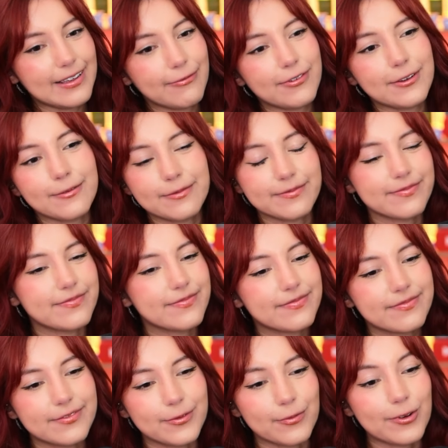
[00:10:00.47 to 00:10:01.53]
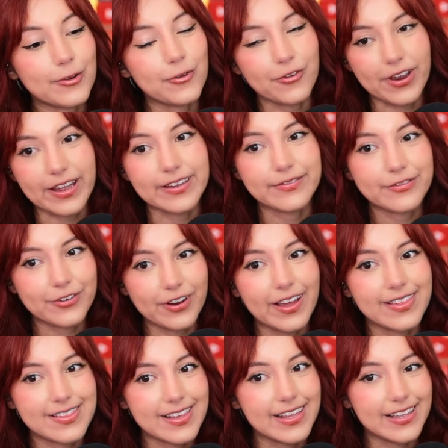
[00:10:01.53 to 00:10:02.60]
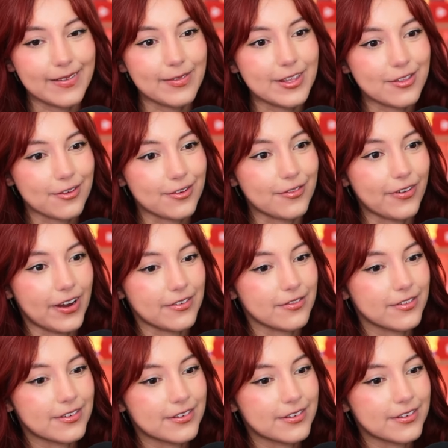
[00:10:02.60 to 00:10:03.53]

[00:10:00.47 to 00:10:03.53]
feel regret for asking him to turn around.